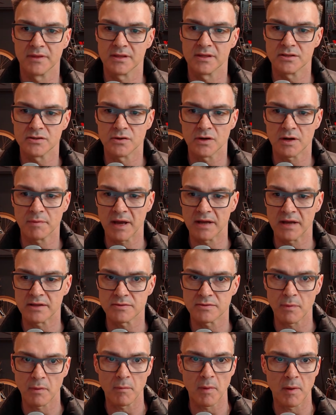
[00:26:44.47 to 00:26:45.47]
talk about
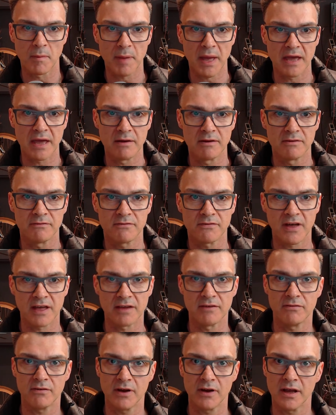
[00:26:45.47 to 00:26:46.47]
some of my
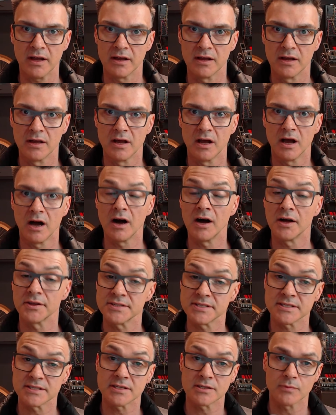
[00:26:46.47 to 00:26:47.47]
favourite
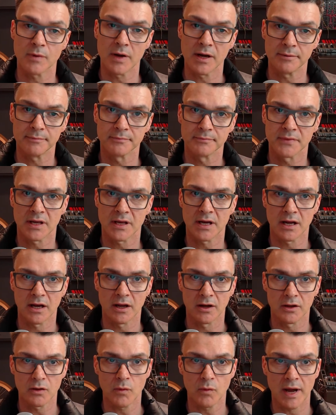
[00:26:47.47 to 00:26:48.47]
artists as well
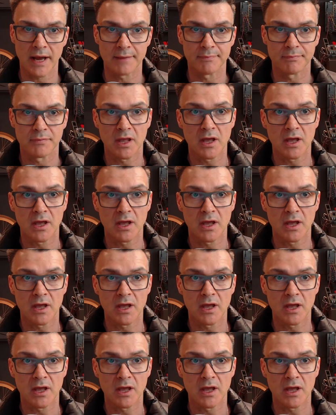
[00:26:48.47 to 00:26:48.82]
along the way.